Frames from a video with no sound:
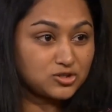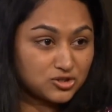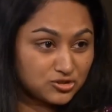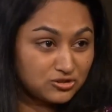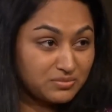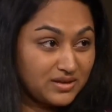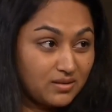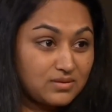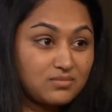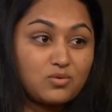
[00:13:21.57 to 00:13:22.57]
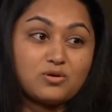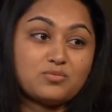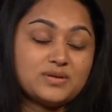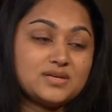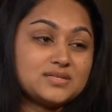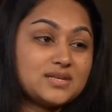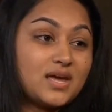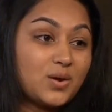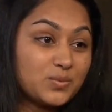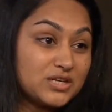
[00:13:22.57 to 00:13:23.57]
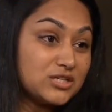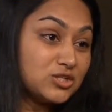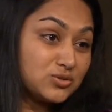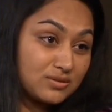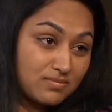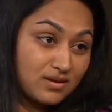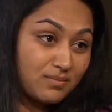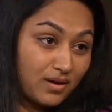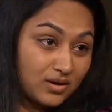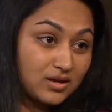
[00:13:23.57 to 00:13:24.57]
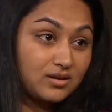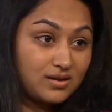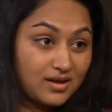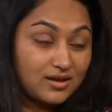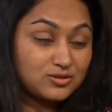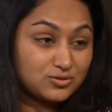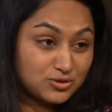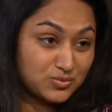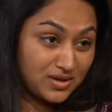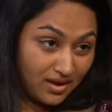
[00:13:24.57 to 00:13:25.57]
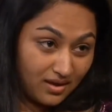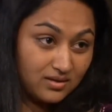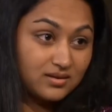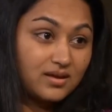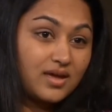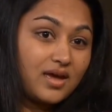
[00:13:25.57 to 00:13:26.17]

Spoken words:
Our children are becoming more obese, and we need to do something about it as soon as we can.